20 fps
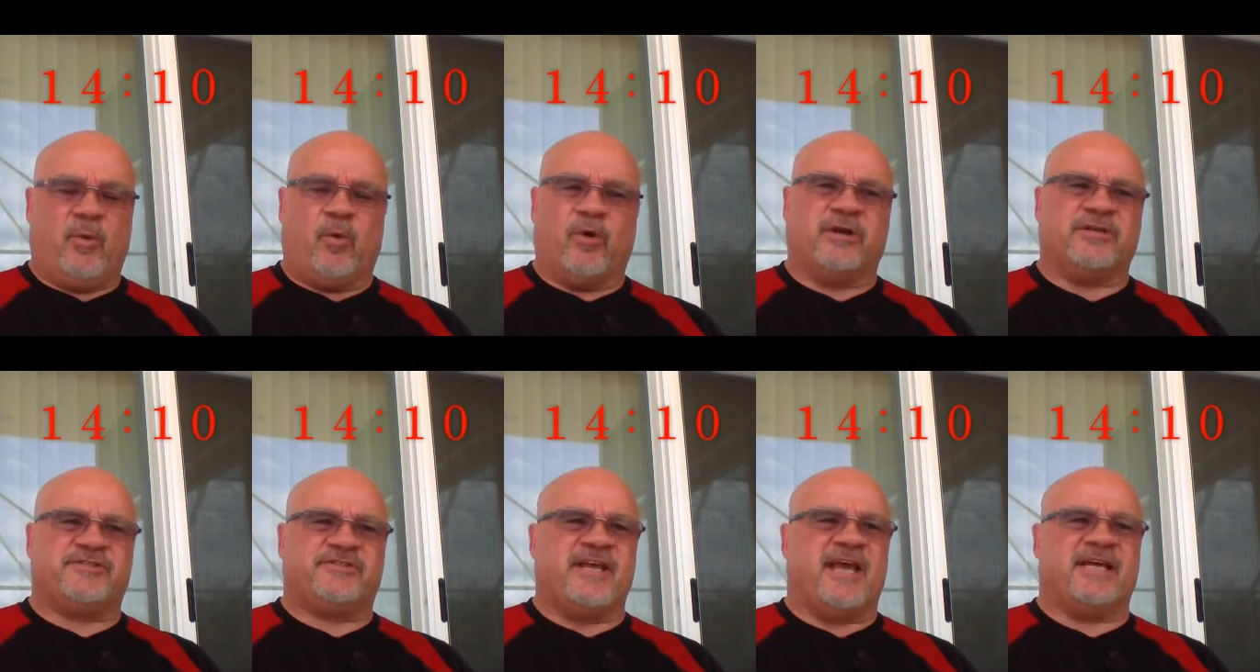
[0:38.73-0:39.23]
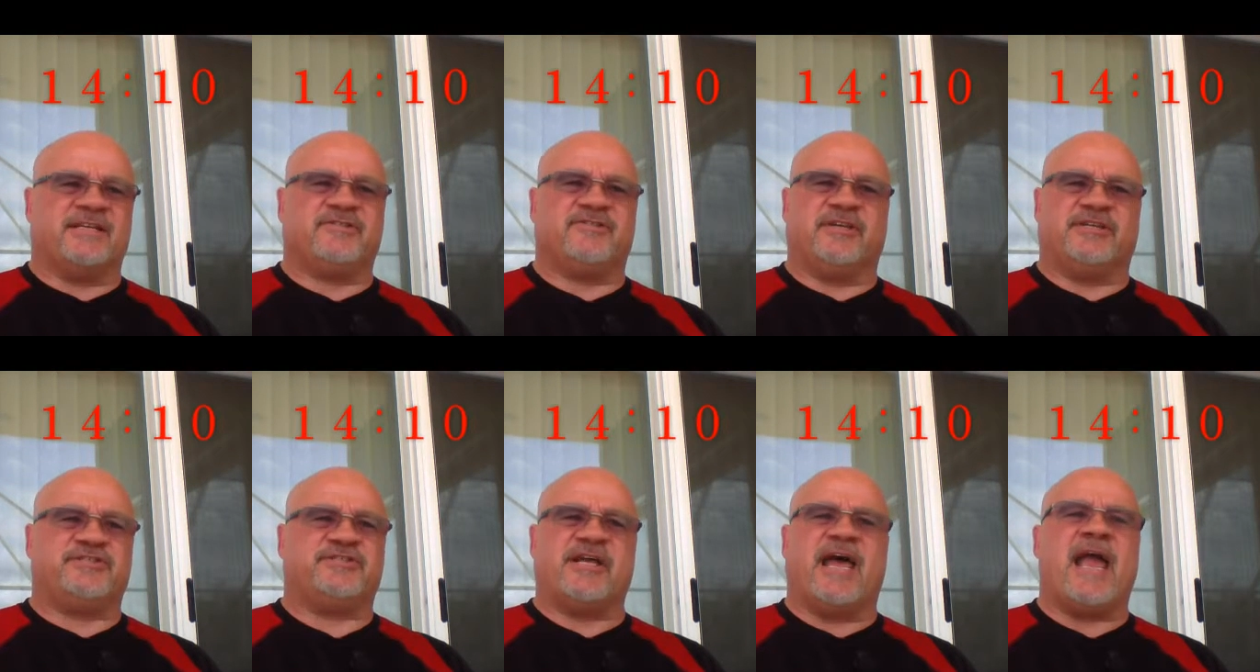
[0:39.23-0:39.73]
where it says,
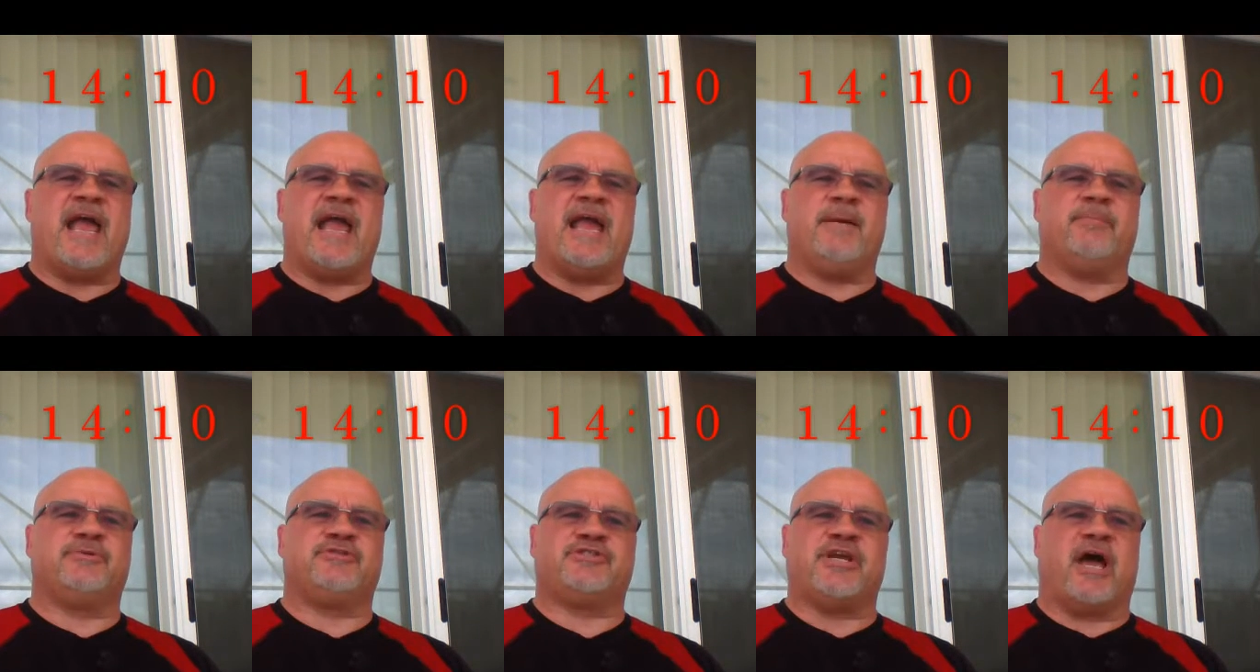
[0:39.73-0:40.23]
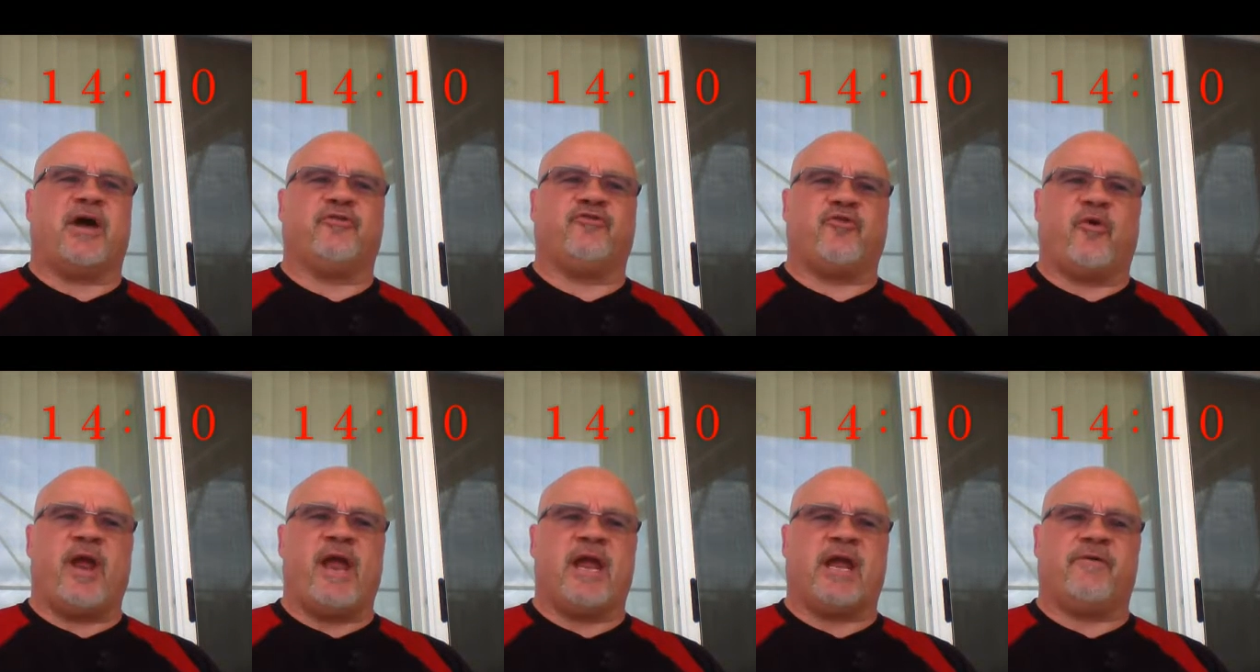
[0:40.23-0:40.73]
"The same shall
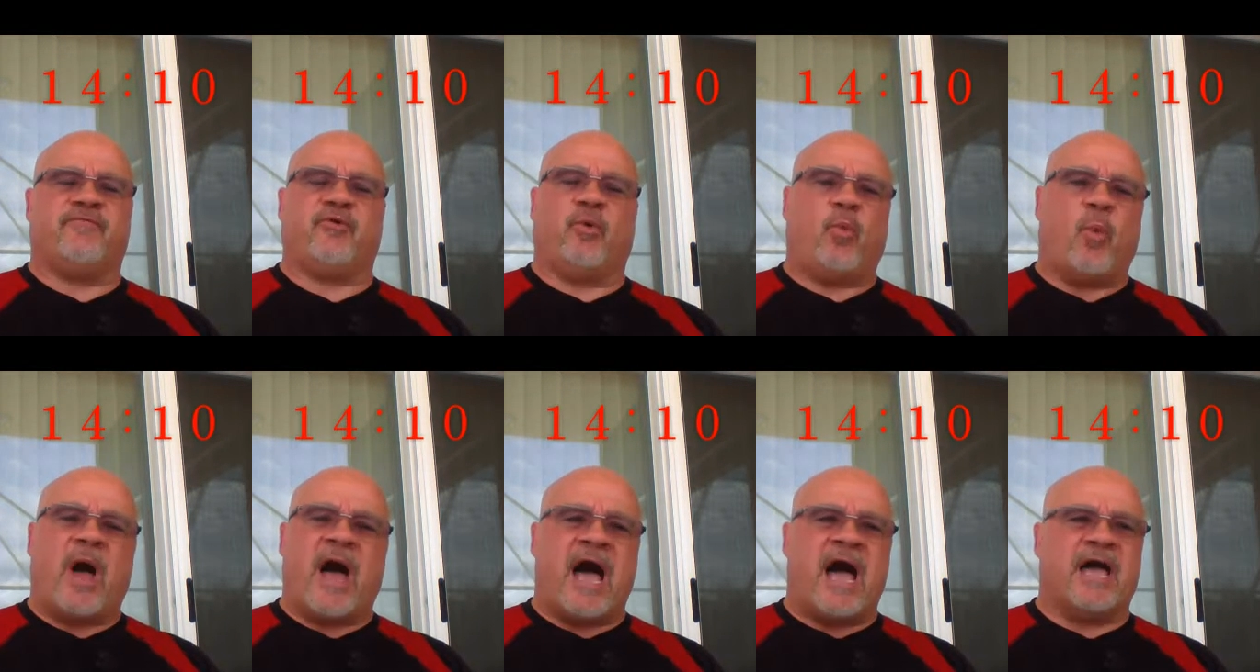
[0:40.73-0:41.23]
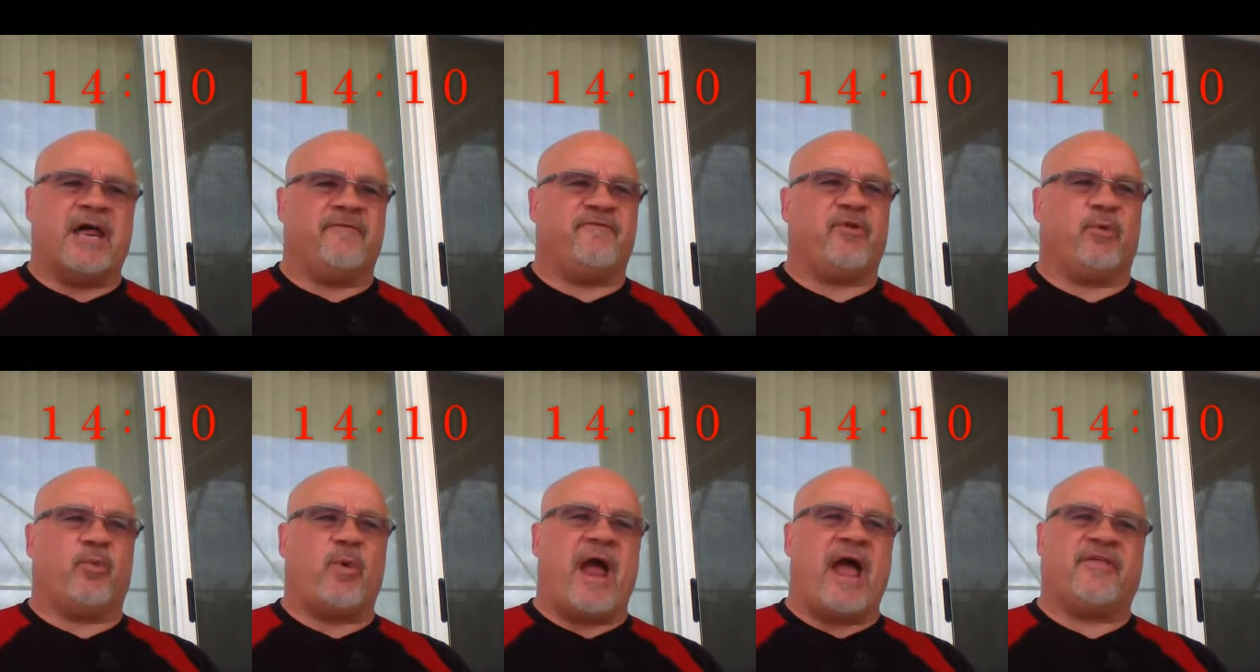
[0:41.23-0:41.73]
drink of the wine
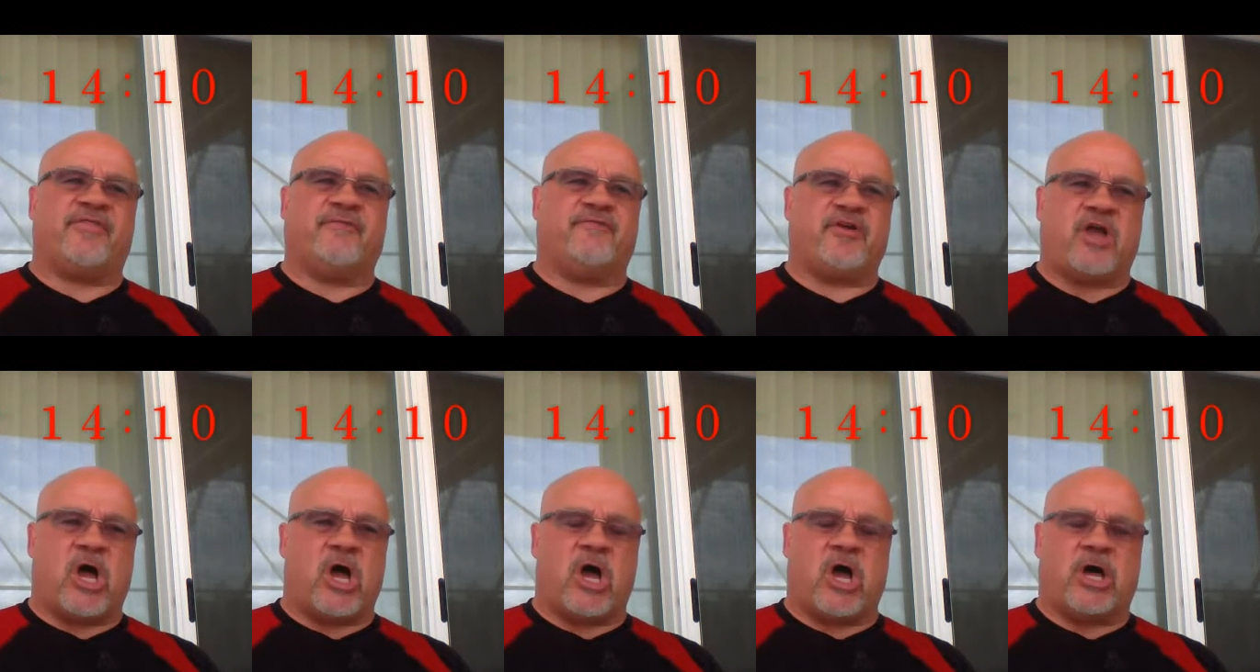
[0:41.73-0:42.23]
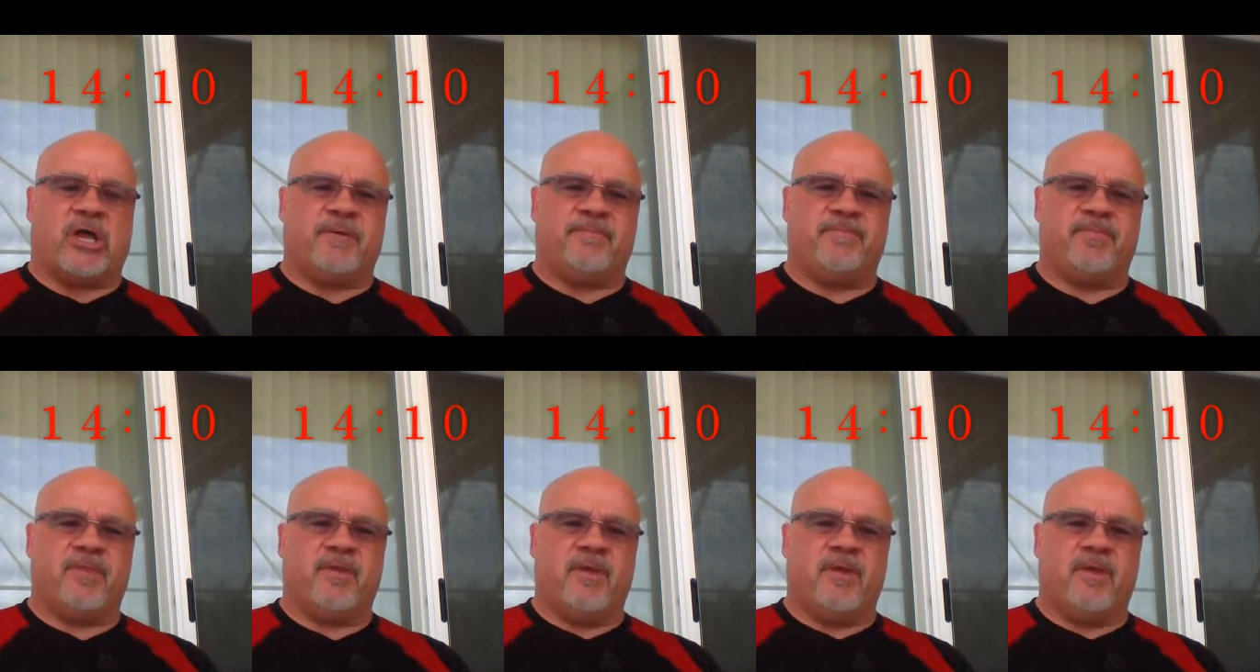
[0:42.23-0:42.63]
of the wrath of God,